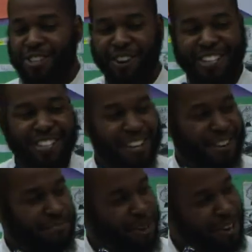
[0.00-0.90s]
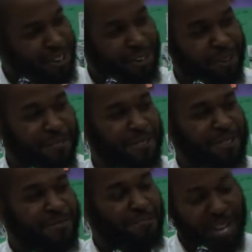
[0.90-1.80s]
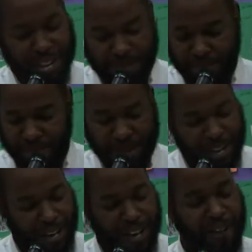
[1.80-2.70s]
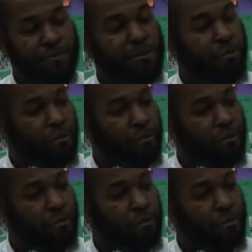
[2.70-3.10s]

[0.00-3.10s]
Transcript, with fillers: So I say, Barakallahu Fikum, may Allah put